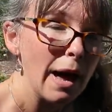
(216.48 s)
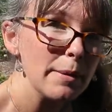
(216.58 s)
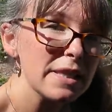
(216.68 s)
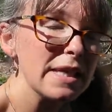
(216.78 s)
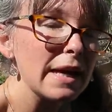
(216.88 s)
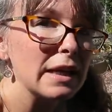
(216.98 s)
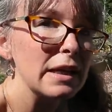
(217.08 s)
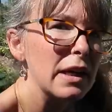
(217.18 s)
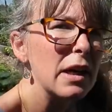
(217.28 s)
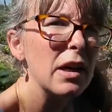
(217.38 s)
I'm
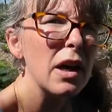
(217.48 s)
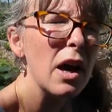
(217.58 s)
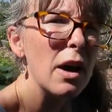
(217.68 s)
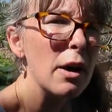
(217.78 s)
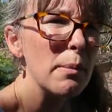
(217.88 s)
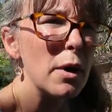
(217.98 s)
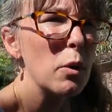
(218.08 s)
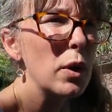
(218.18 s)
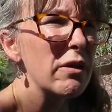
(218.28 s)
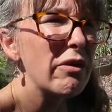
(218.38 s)
excited. Um,
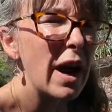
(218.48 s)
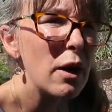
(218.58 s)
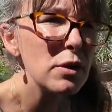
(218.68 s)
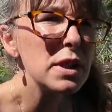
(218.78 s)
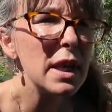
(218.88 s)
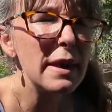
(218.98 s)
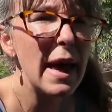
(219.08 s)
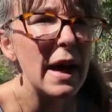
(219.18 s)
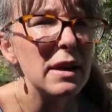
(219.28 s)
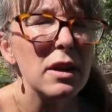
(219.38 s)
we found
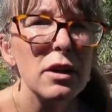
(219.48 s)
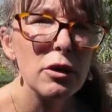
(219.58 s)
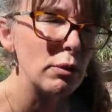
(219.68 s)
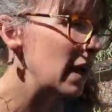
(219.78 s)
that the